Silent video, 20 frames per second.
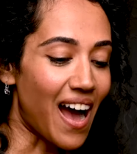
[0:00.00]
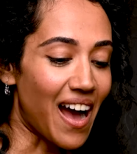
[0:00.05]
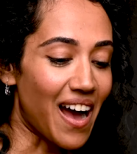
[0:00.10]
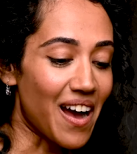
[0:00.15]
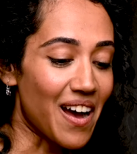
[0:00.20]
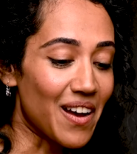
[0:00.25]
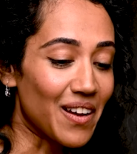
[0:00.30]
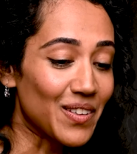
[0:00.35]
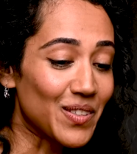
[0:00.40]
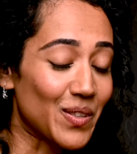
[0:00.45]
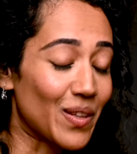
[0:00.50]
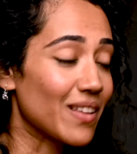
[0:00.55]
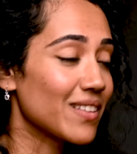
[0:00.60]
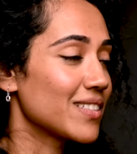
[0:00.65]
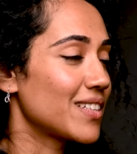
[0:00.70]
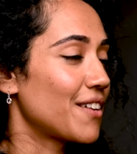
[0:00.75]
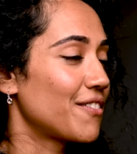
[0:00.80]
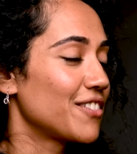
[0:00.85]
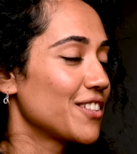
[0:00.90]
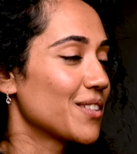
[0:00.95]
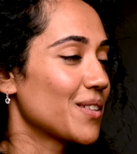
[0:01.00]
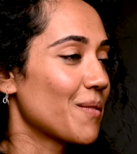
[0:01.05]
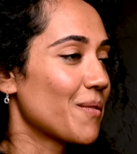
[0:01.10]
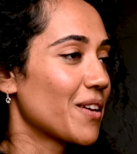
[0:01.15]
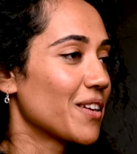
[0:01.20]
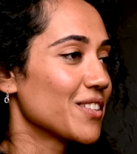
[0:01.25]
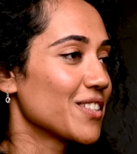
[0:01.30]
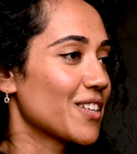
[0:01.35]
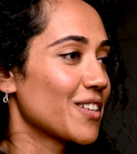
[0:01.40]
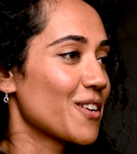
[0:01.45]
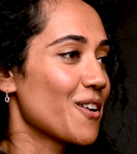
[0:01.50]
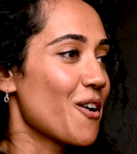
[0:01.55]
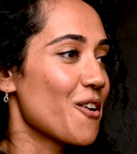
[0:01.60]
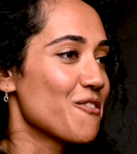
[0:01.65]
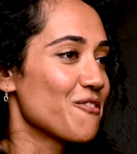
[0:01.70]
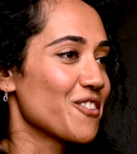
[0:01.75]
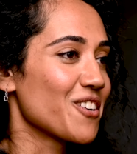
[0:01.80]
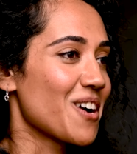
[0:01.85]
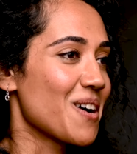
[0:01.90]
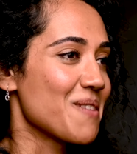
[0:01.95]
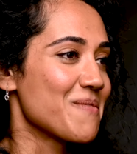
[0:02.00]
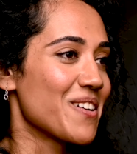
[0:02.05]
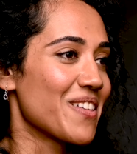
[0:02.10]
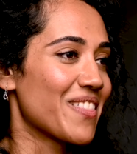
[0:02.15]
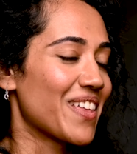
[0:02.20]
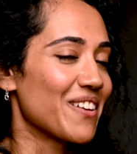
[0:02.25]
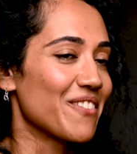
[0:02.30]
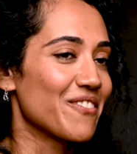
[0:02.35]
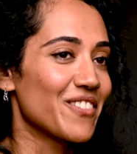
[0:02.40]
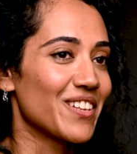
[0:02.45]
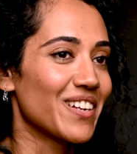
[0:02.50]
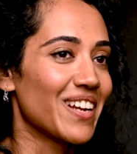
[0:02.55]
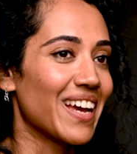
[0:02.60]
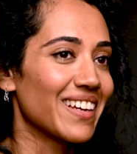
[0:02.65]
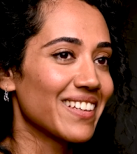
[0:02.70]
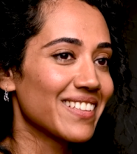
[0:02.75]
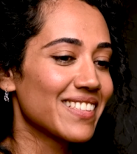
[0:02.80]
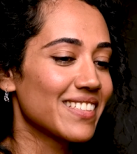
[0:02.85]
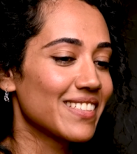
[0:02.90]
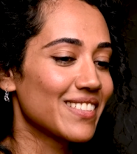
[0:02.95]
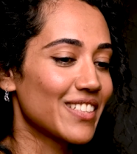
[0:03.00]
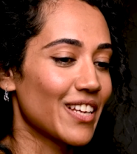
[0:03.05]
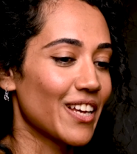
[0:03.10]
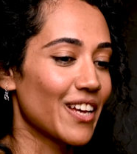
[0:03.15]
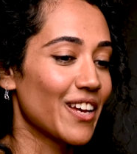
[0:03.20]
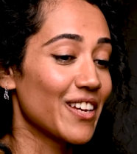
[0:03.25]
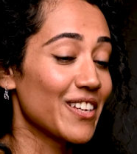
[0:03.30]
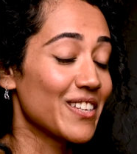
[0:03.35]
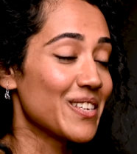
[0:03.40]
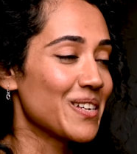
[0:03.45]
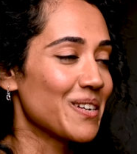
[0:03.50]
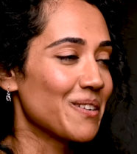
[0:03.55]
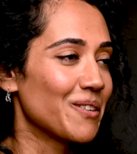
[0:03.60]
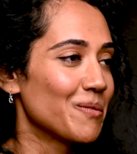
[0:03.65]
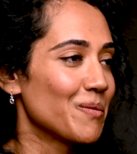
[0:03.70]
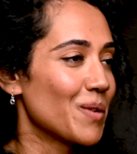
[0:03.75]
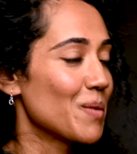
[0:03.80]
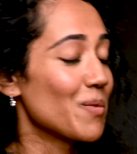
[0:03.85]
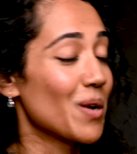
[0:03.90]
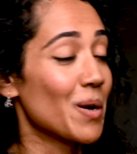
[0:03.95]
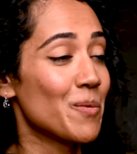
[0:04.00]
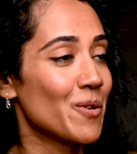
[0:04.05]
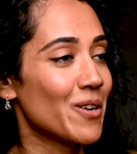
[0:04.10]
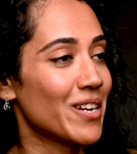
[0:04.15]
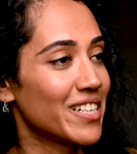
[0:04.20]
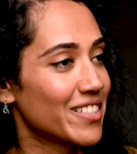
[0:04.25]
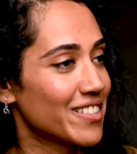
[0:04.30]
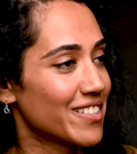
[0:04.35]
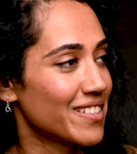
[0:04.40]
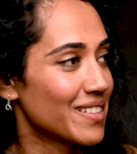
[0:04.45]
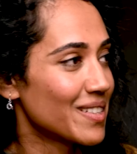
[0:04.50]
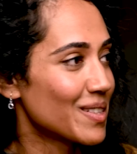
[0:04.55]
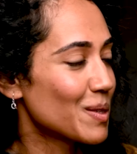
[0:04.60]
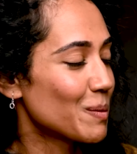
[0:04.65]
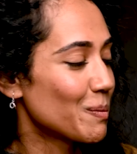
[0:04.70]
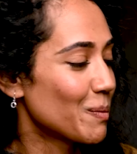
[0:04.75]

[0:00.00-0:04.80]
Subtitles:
So that's definitely something to overcome, I think, for the next year in my preparations.